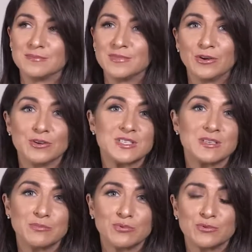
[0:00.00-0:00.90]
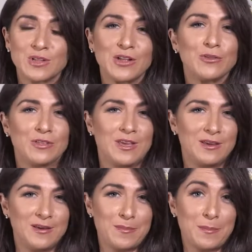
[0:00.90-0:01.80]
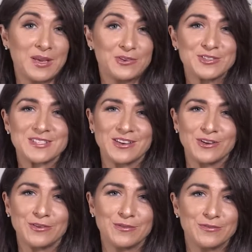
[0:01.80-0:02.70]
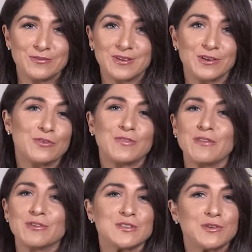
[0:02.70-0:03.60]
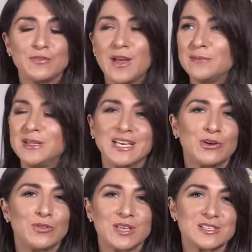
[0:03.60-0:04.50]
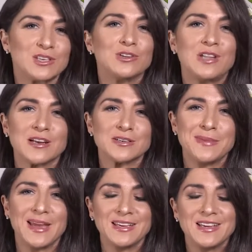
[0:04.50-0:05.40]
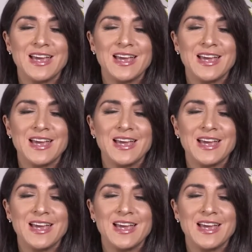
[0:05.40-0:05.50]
you know, simple, healthy meals that are your favourites for your family, or things that you like to make.